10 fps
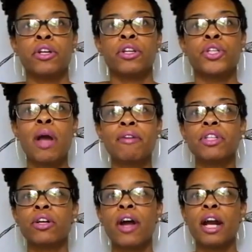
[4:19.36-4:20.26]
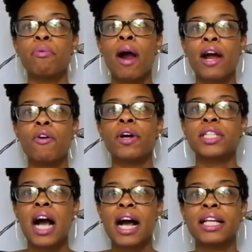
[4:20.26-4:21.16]
You have to learn how to
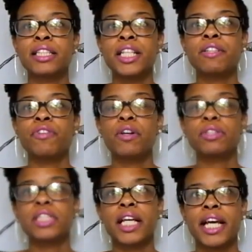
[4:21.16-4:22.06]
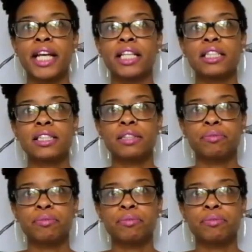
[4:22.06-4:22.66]
prioritize each of those things